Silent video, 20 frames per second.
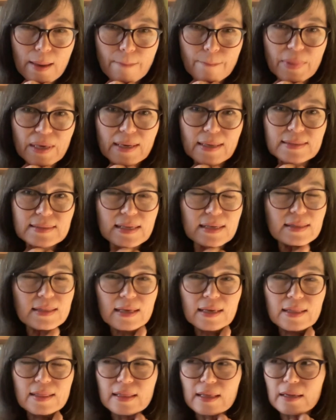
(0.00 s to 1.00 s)
because I
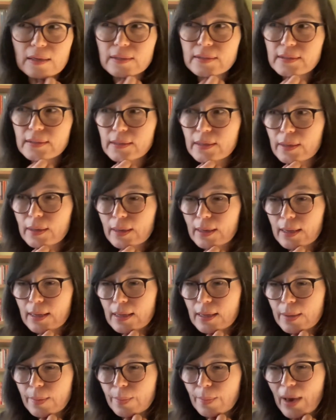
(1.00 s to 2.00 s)
think that
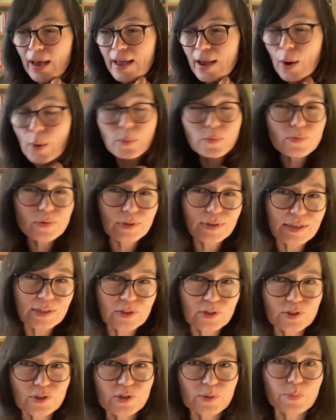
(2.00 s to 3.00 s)
my own
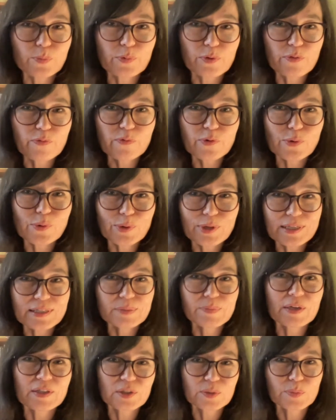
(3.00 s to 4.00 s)
relationship with food
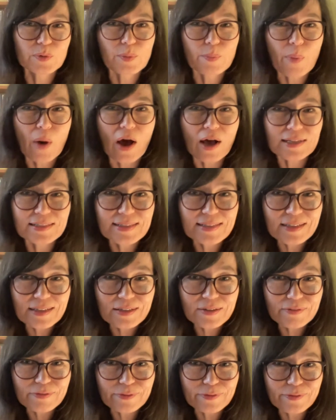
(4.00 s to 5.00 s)
is much more
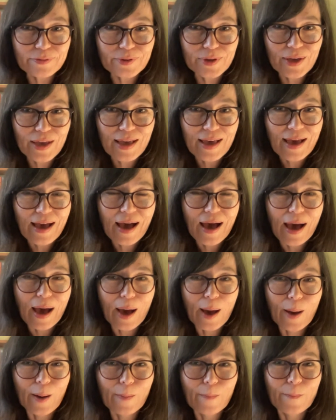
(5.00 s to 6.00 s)
positive.
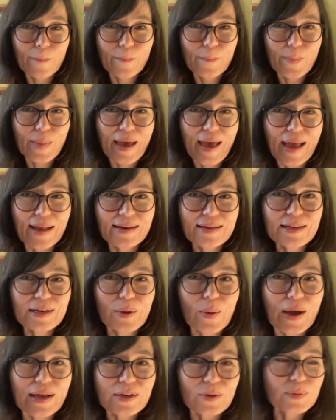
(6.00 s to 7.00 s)
And
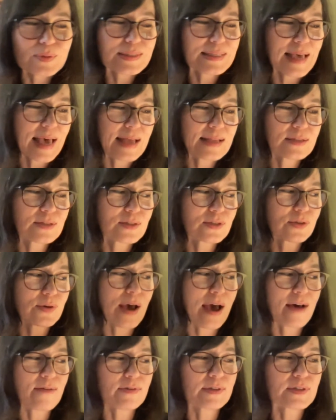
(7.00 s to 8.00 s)
I don't tend to
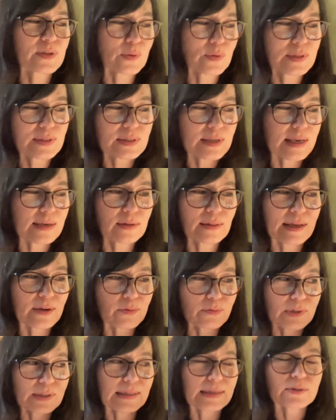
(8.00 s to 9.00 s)
have
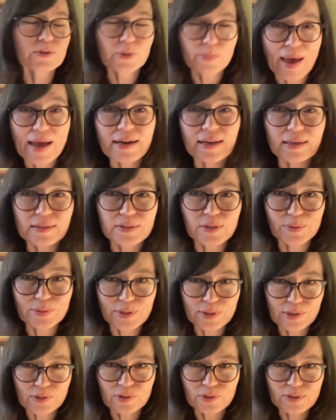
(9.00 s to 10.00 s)
really traumatic
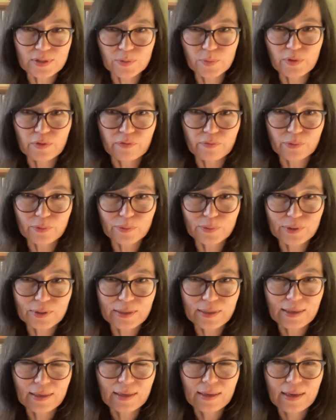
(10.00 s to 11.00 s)
associations with food.
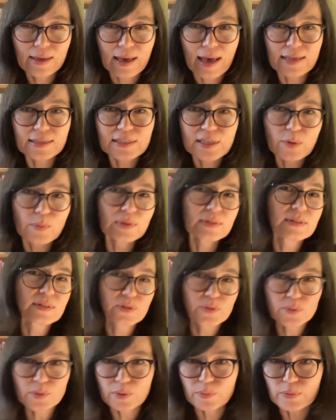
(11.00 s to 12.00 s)
And so
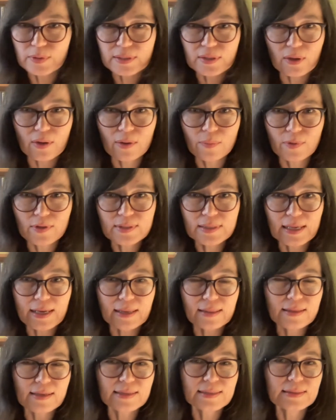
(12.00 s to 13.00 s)
it was almost
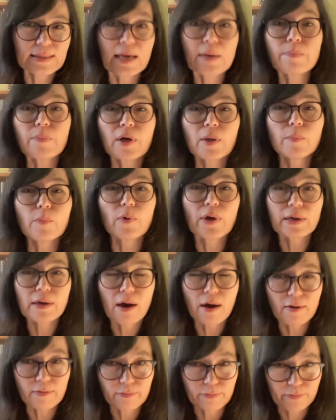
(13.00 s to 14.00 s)
like this light bulb went
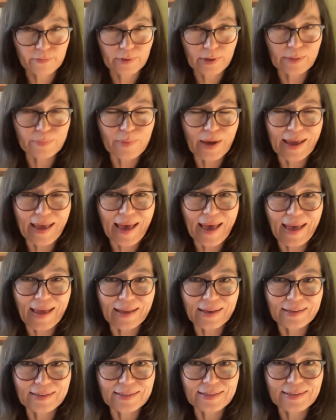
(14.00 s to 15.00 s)
off in my
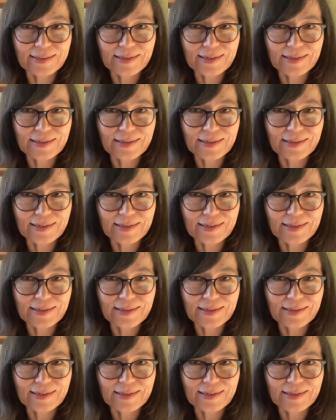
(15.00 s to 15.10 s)
head